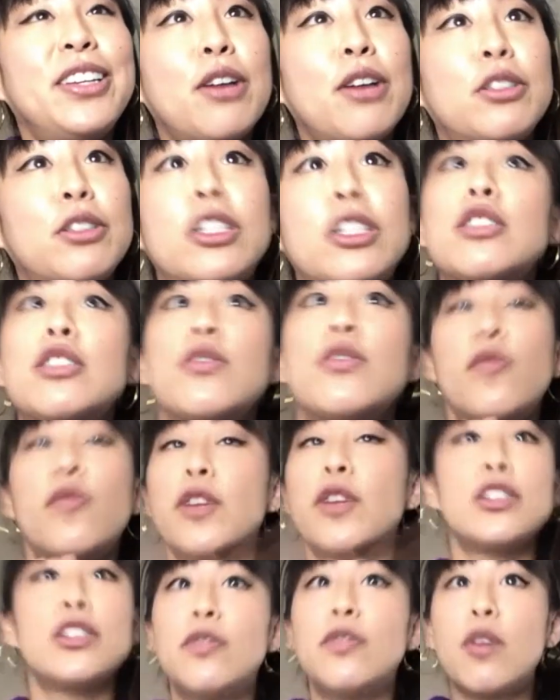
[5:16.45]
just
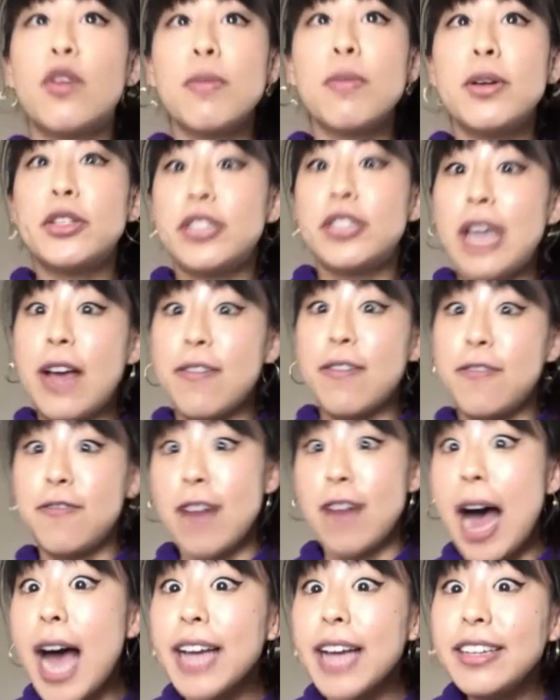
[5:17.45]
first and foremost to have
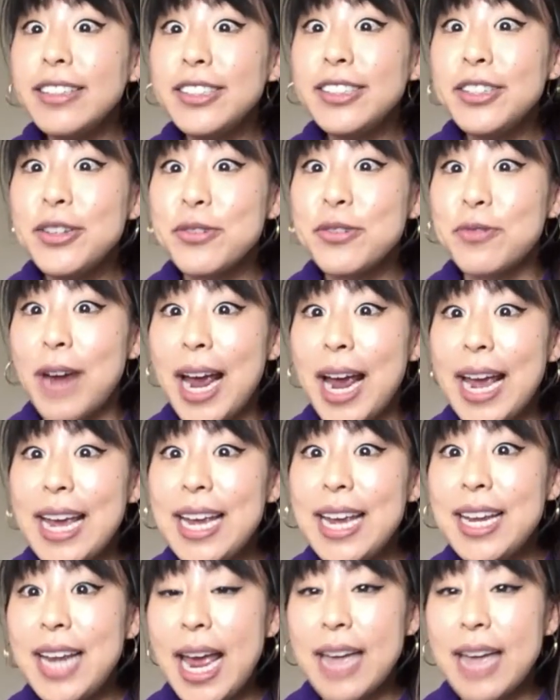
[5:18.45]
fun, right?